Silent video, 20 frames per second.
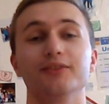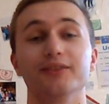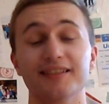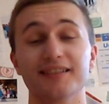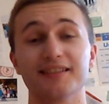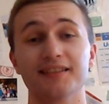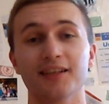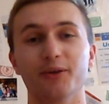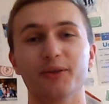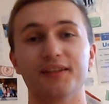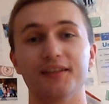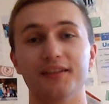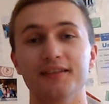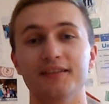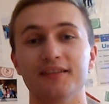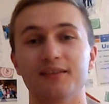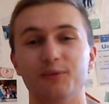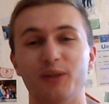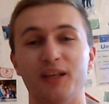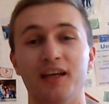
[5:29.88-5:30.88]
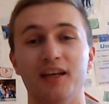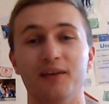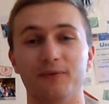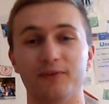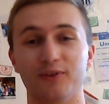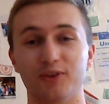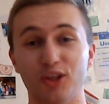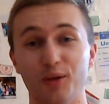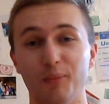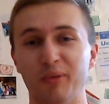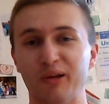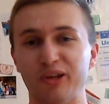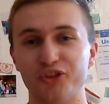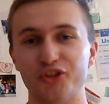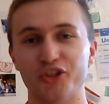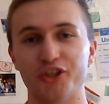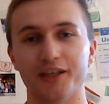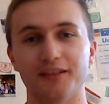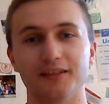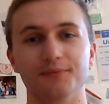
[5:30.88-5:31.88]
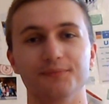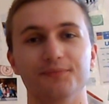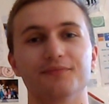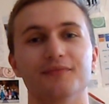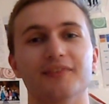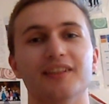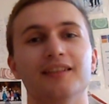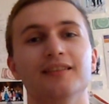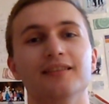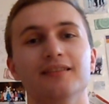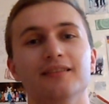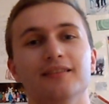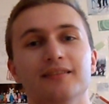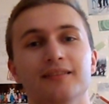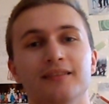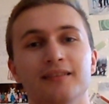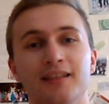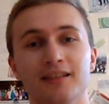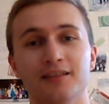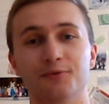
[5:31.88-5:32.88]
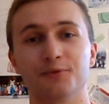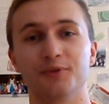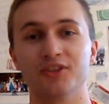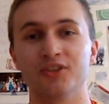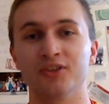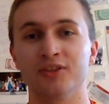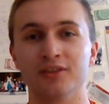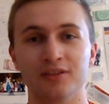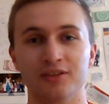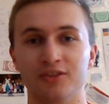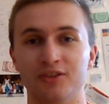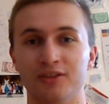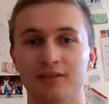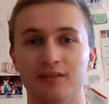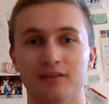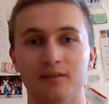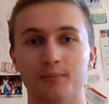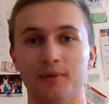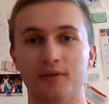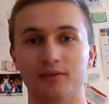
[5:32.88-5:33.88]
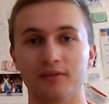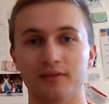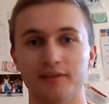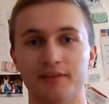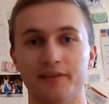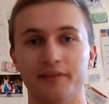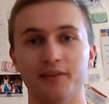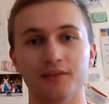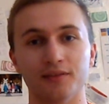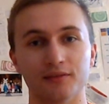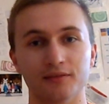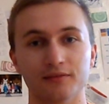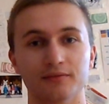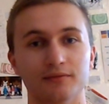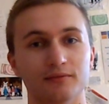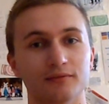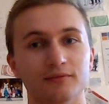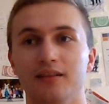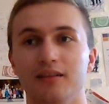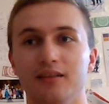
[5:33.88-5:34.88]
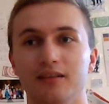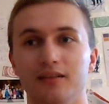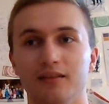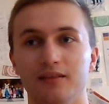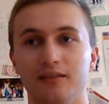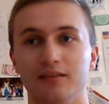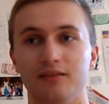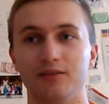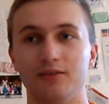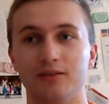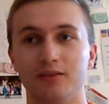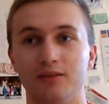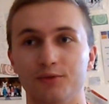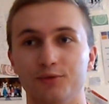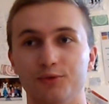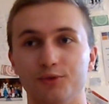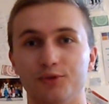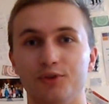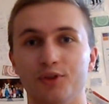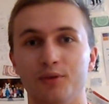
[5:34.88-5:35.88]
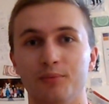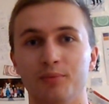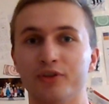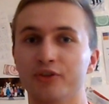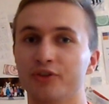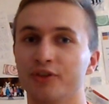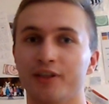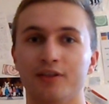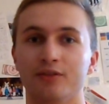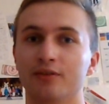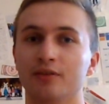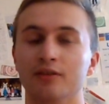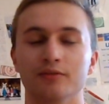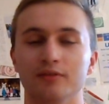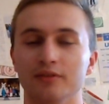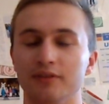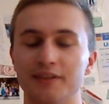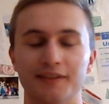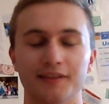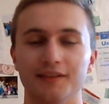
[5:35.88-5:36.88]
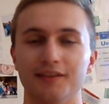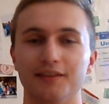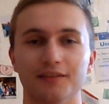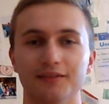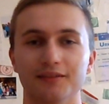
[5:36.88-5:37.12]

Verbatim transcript: And to the southeast we have Dobrogea and that region is just about the sea. They, you go to Dobrogea, you go to the